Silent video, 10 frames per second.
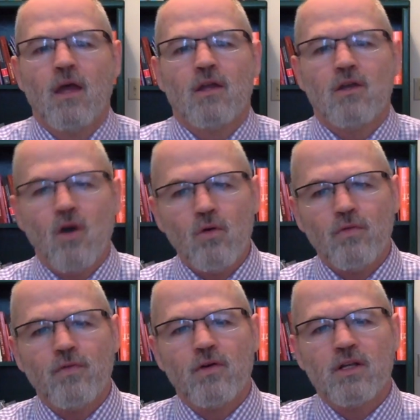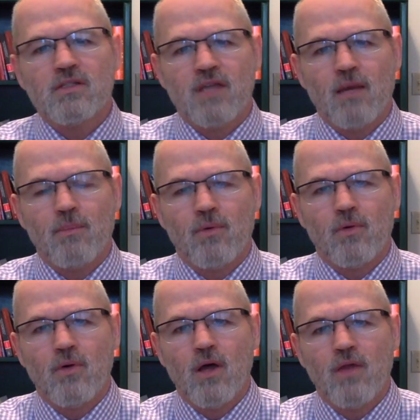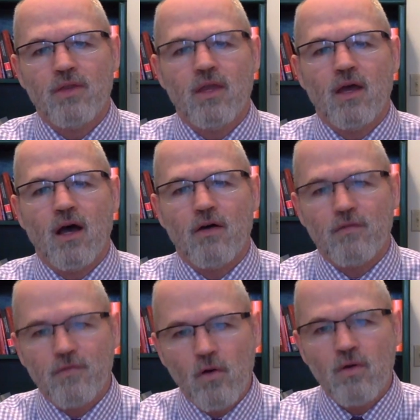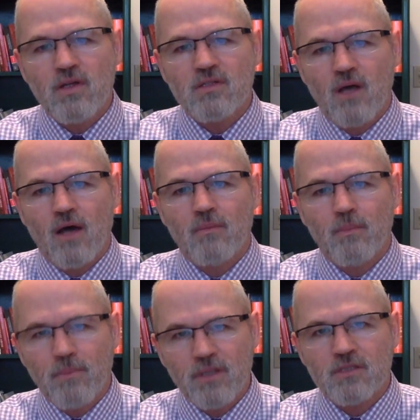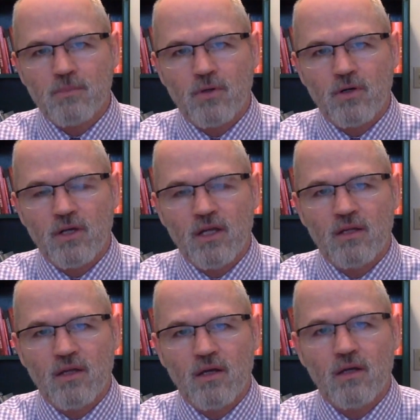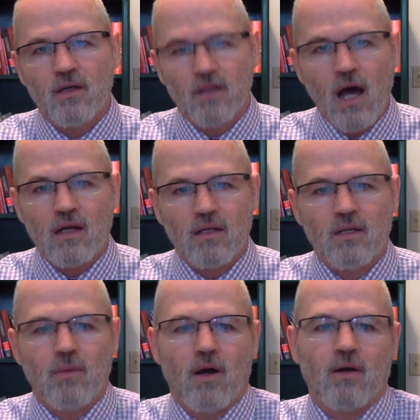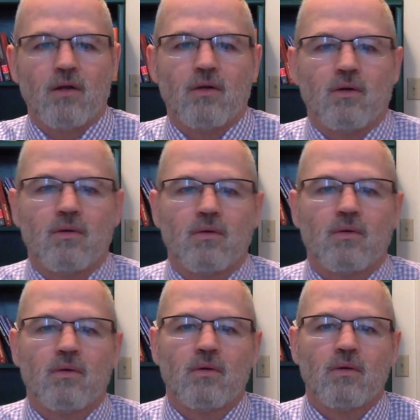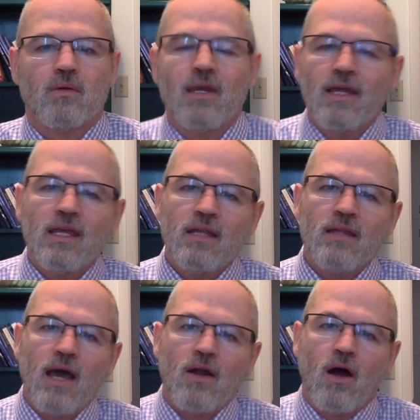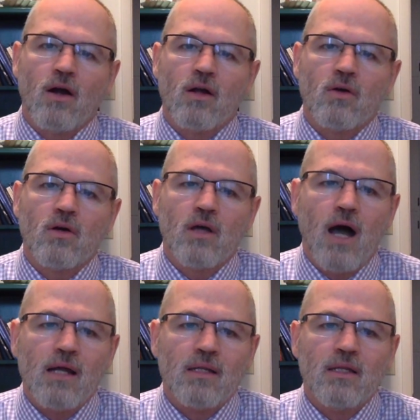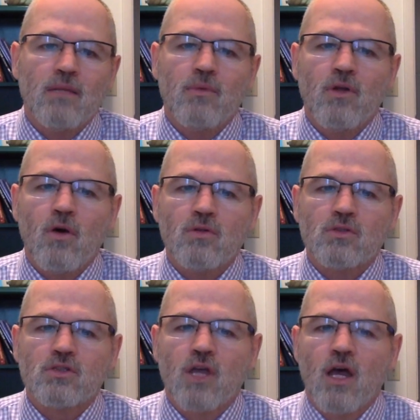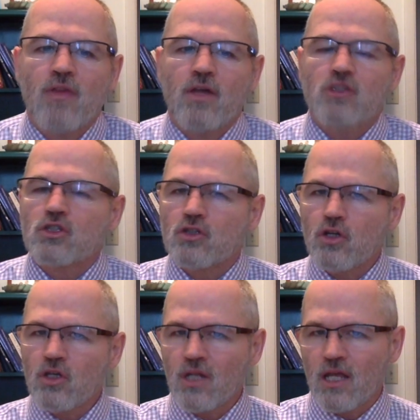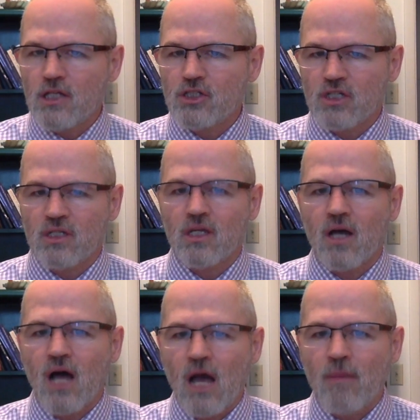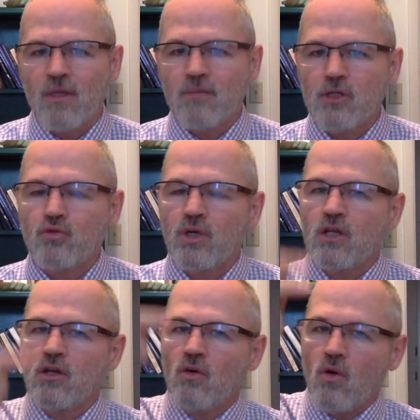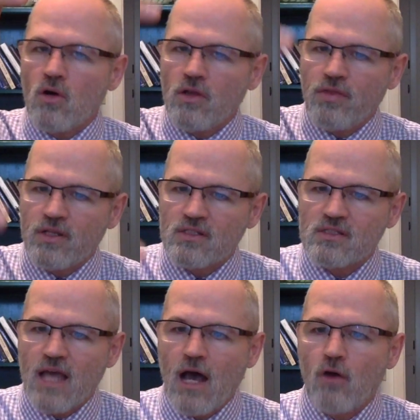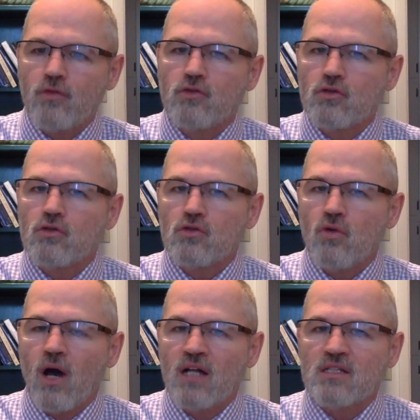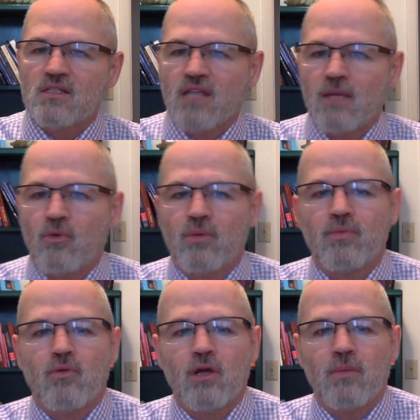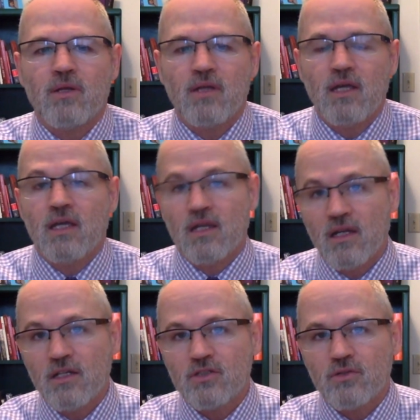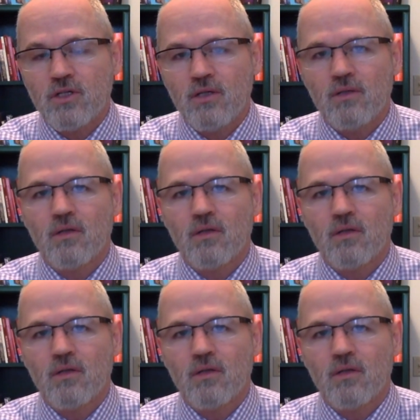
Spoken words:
Note, for example, the focus on Pittsburgh in the Gottlieb article. In that article, Gottlieb notes the circulation common between North and South due to unstable employment in industry,